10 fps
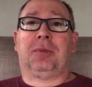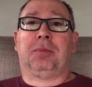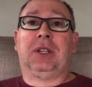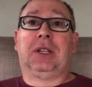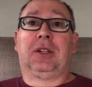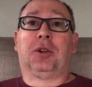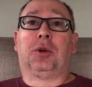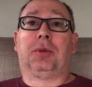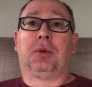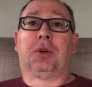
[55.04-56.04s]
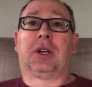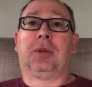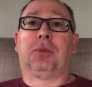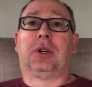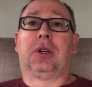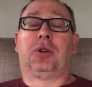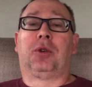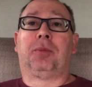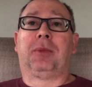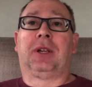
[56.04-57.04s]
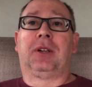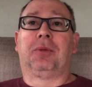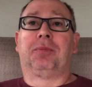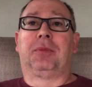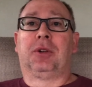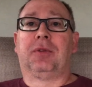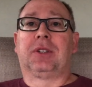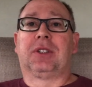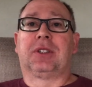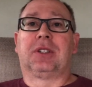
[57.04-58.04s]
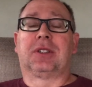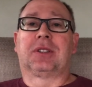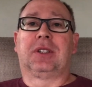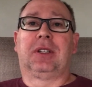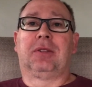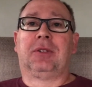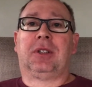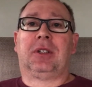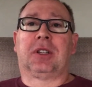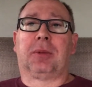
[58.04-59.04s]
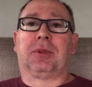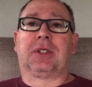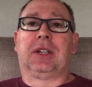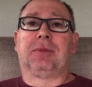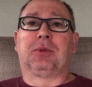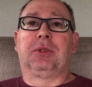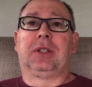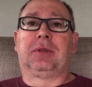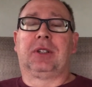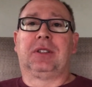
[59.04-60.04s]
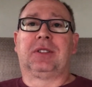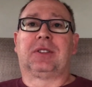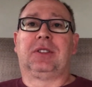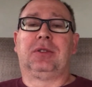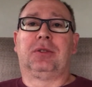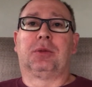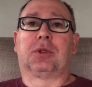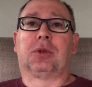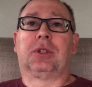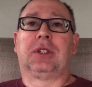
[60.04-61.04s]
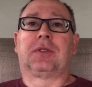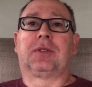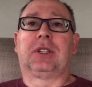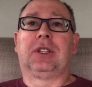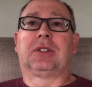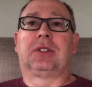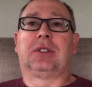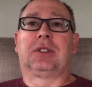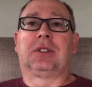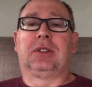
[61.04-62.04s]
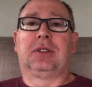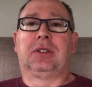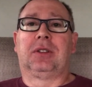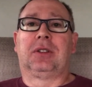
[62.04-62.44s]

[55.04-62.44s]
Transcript: being at home and working more at home, I, over at the church. Uh, couple times a week uh, just to do the recordings for Kids Church and